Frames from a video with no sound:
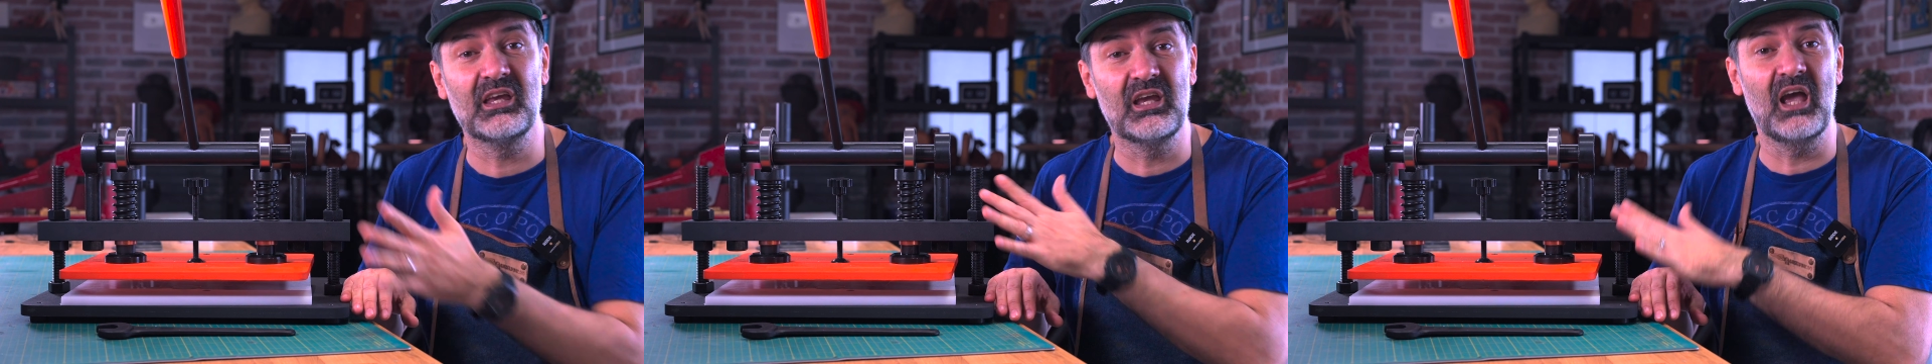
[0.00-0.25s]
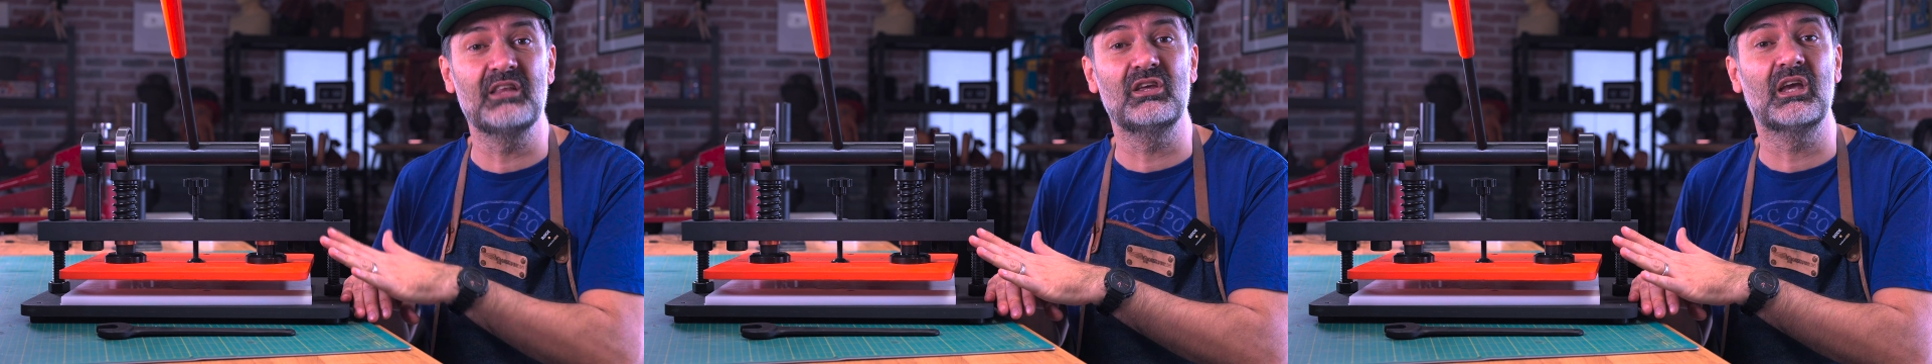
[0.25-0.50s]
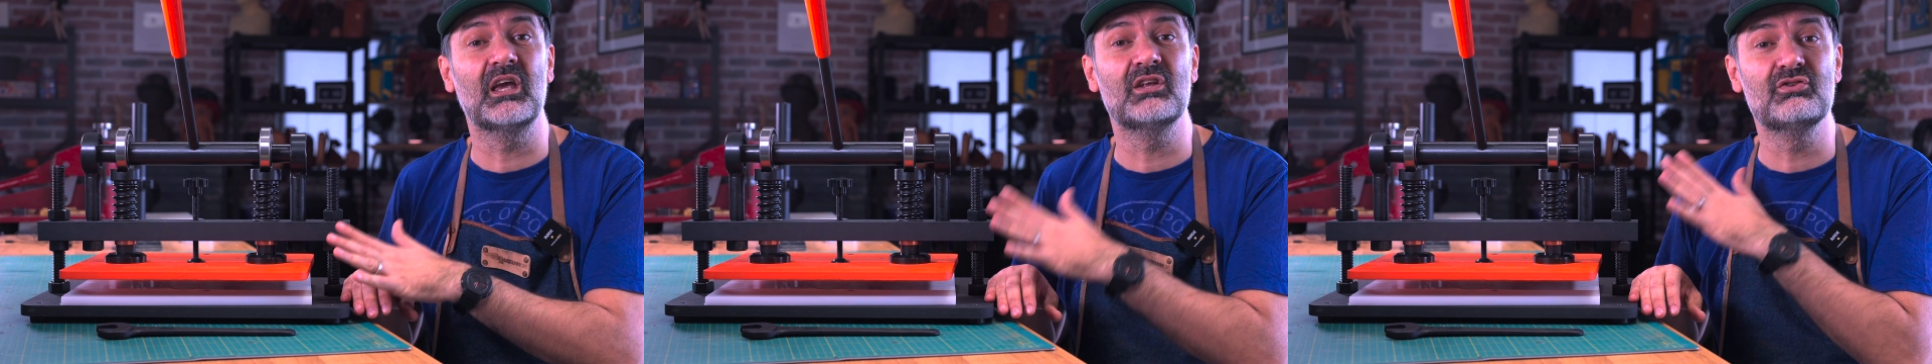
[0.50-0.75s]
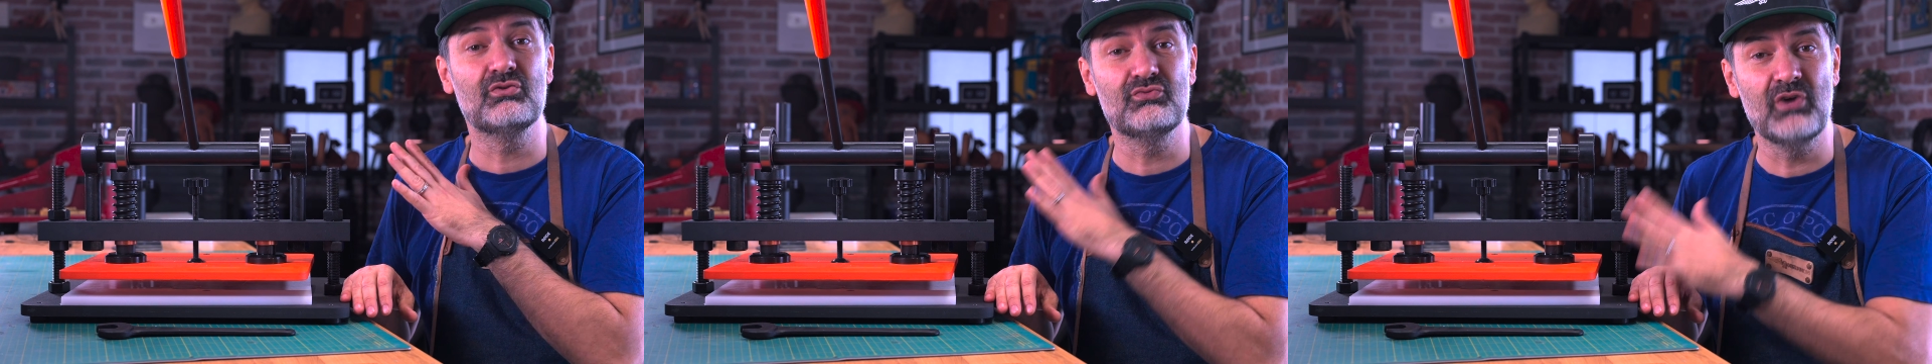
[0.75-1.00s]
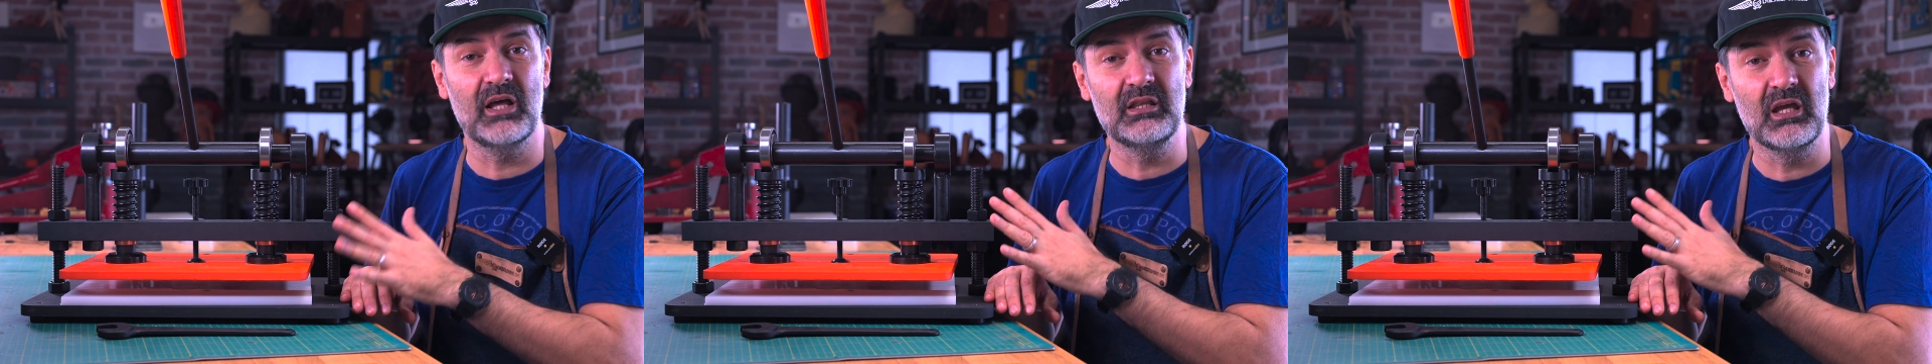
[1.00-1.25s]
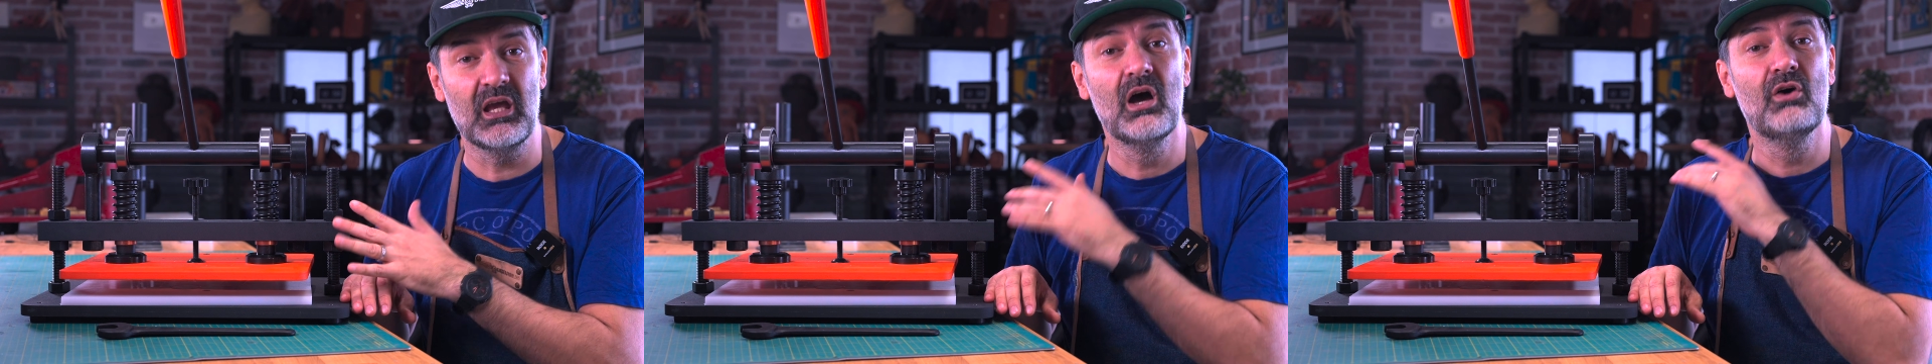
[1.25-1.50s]
getting it
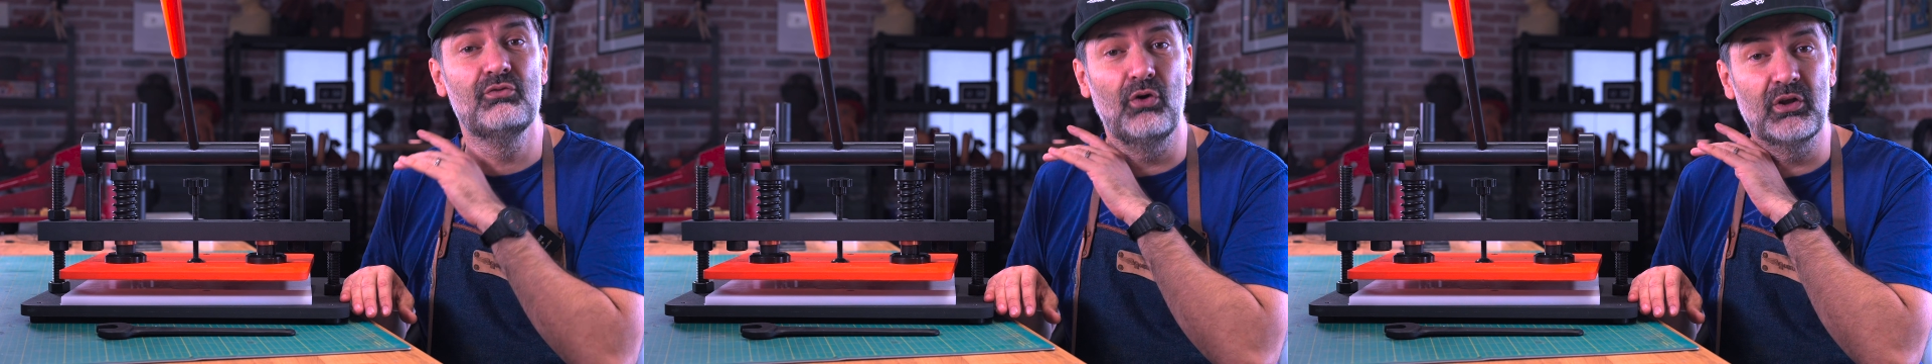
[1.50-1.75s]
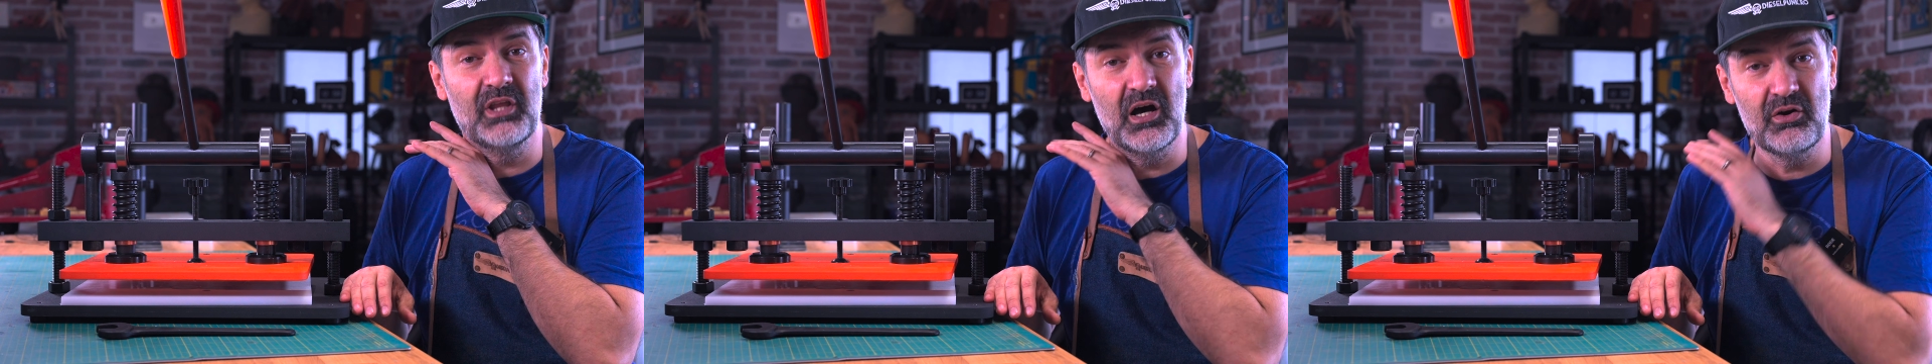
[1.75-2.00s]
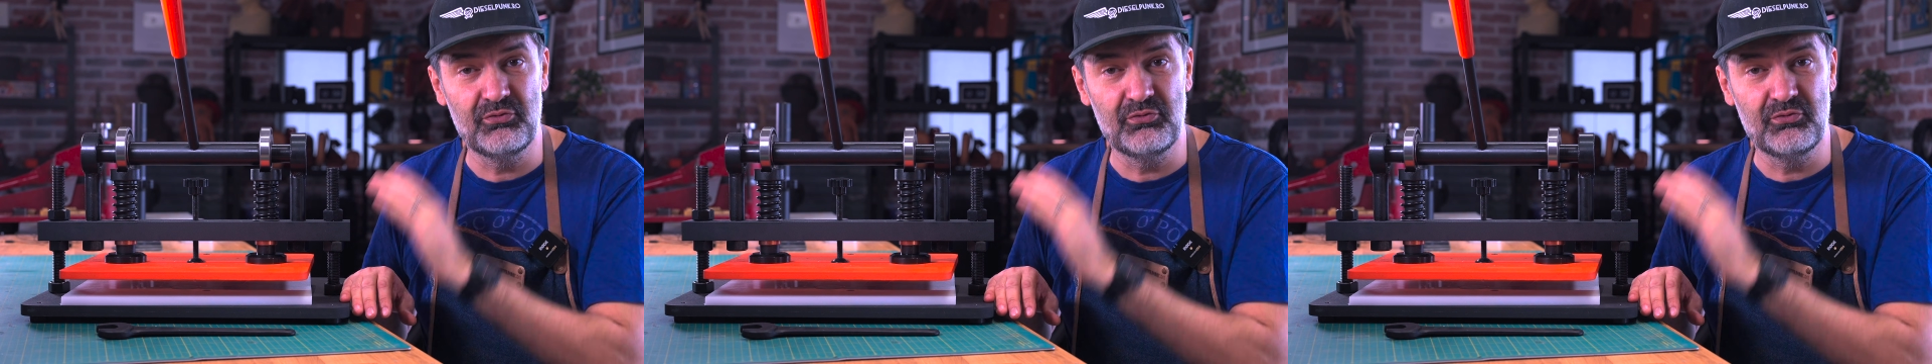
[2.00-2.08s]
ready for the